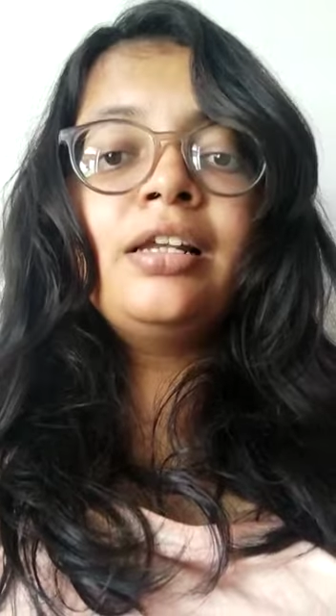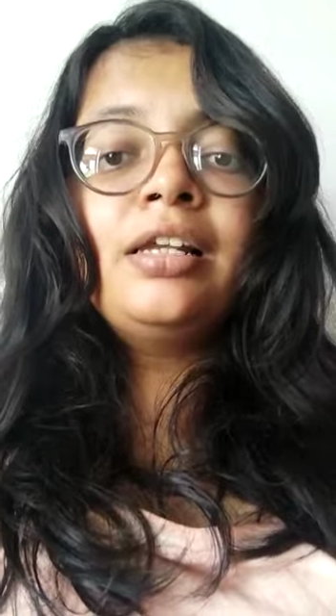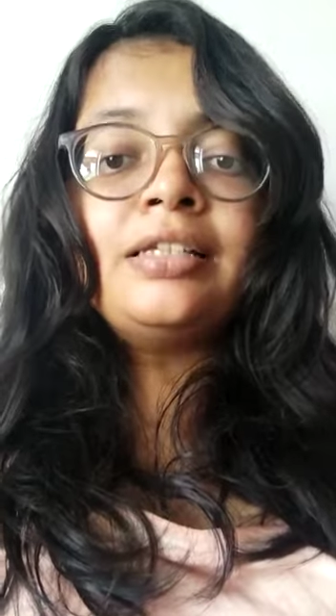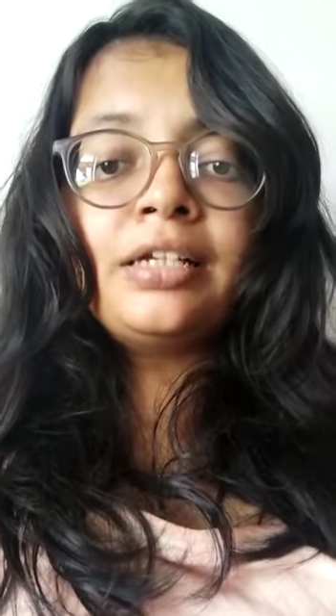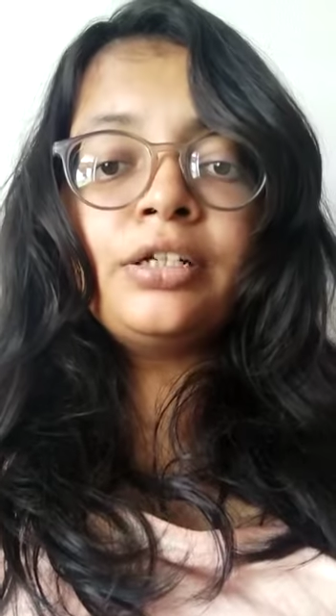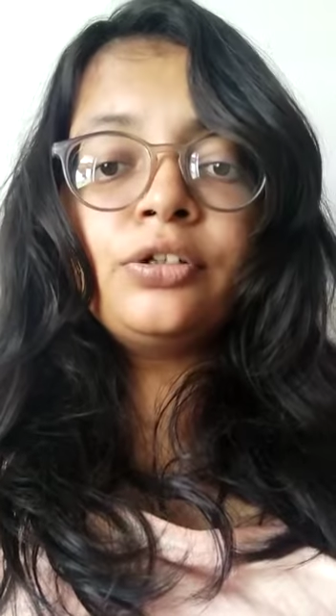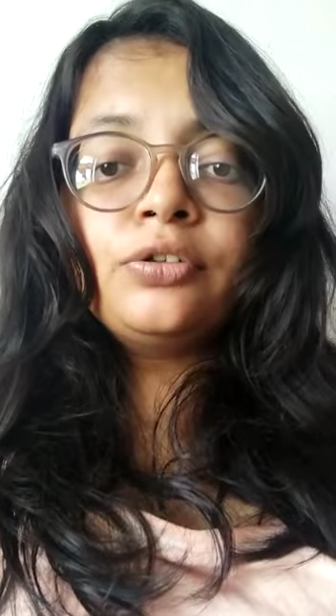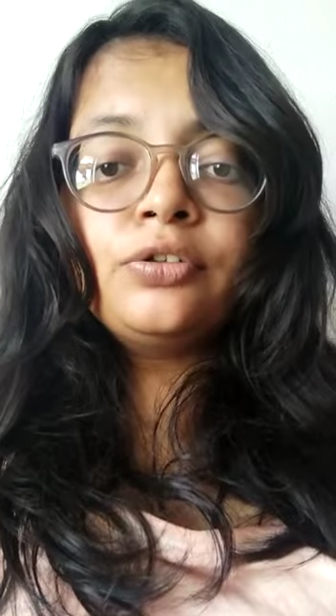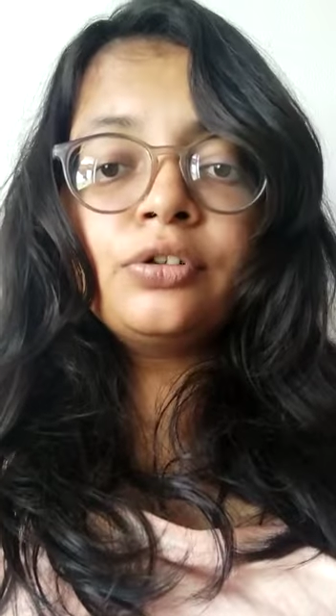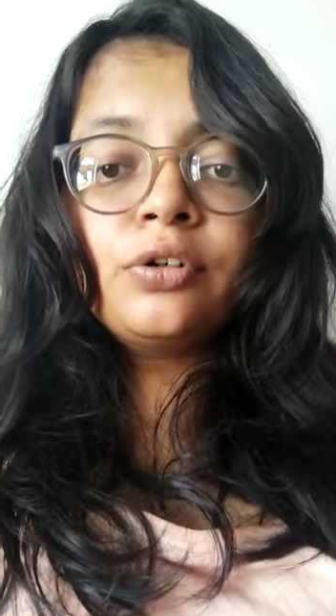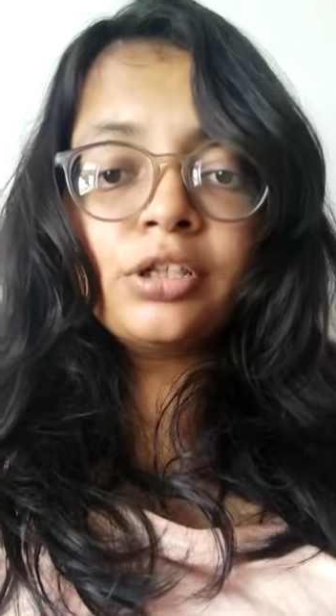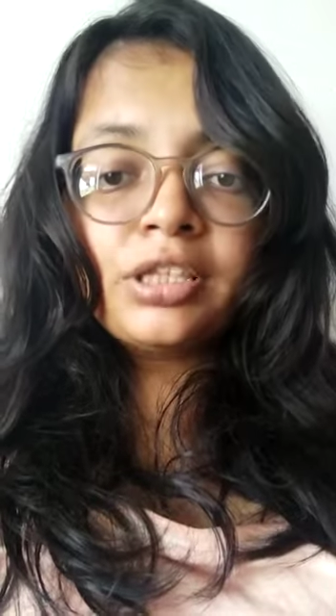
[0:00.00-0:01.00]
listen
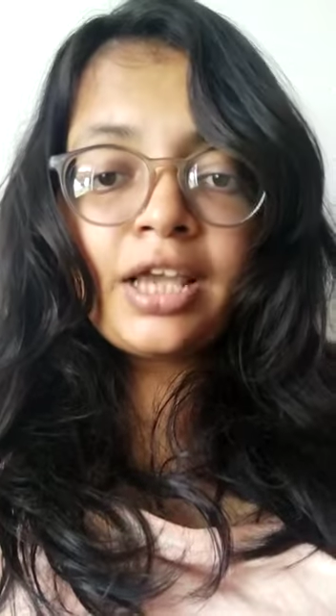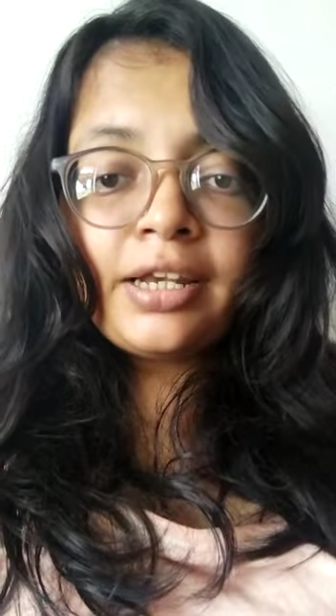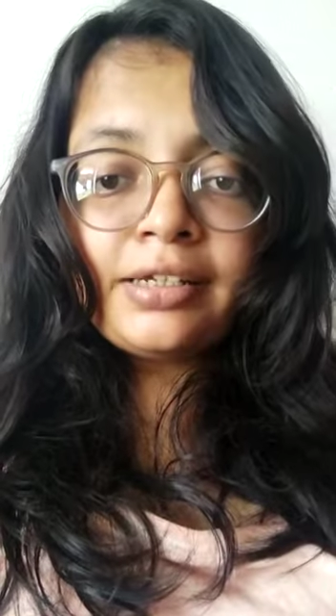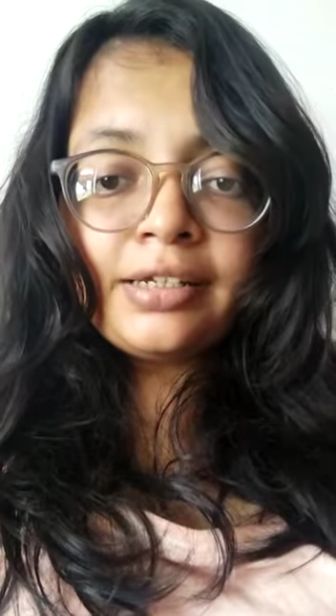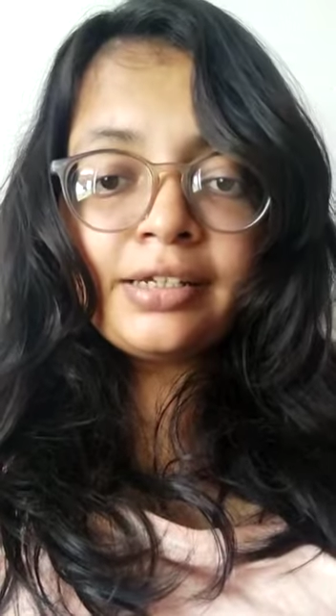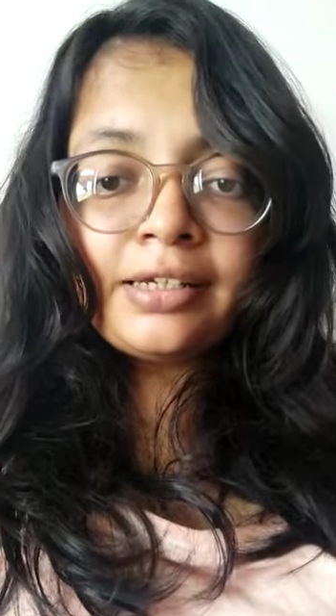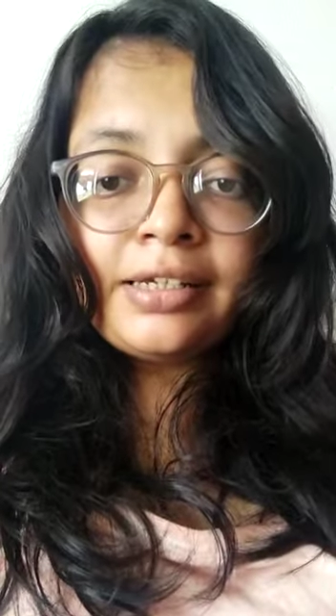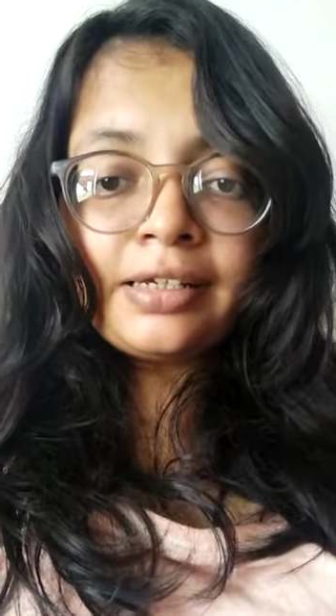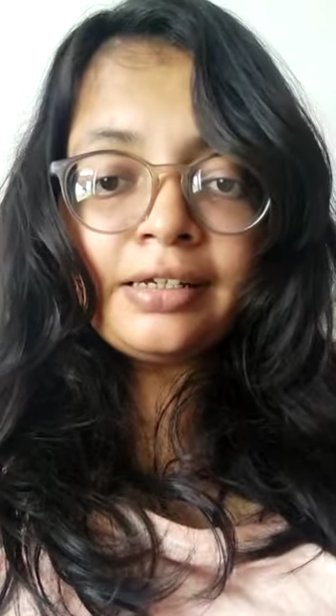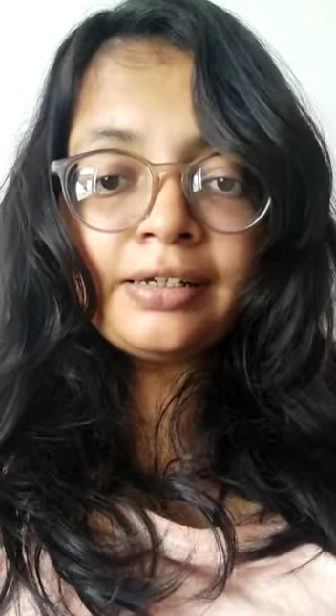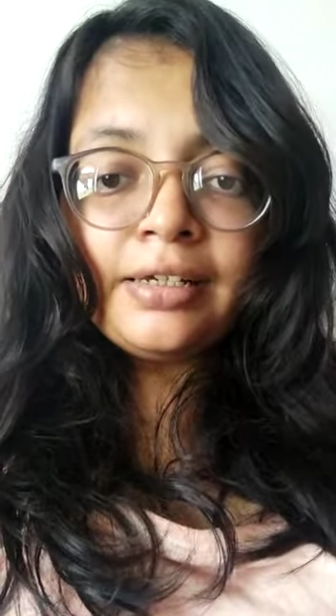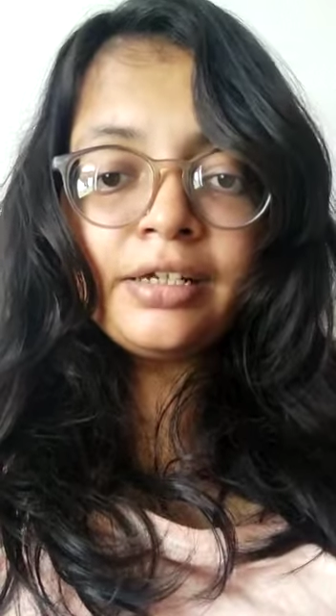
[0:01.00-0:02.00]
to authentic
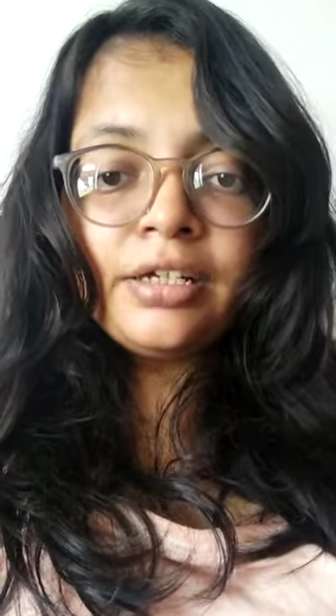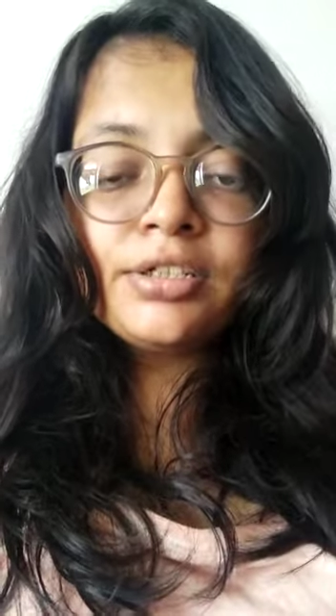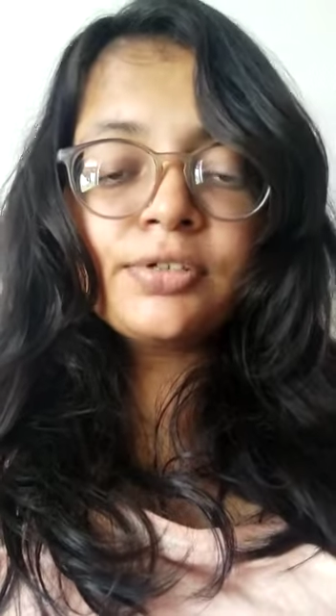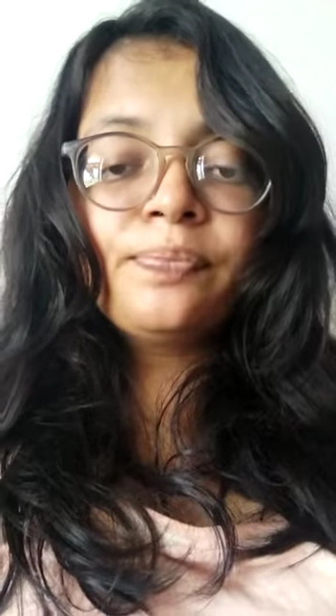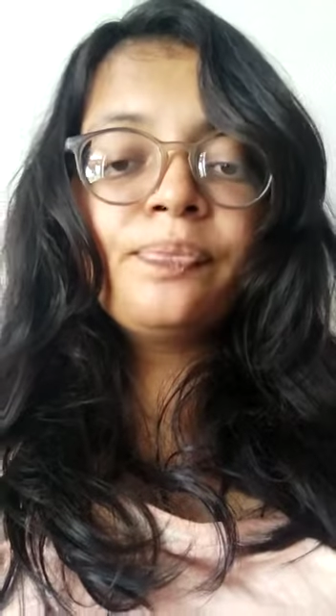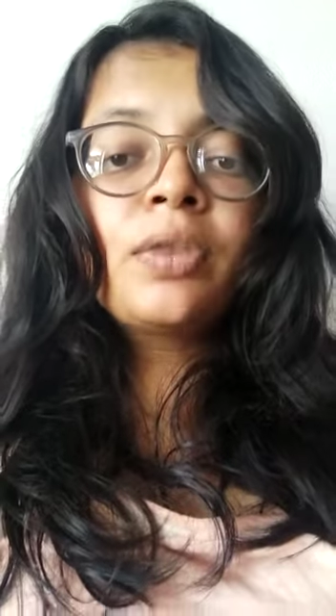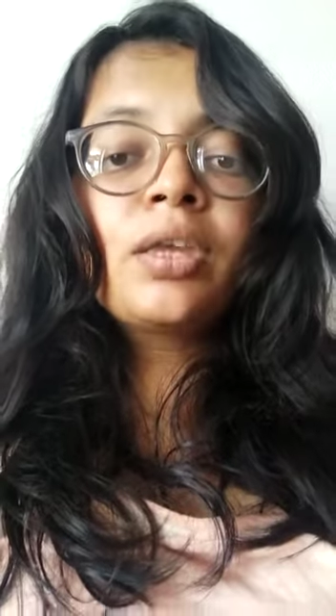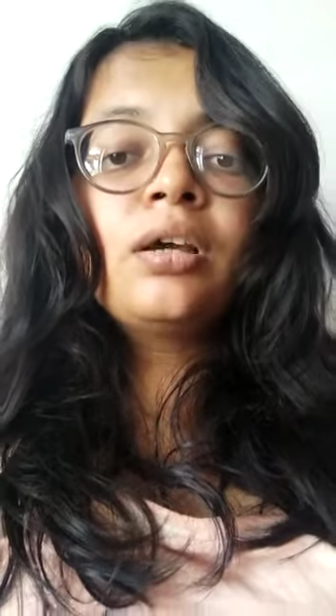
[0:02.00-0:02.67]
English,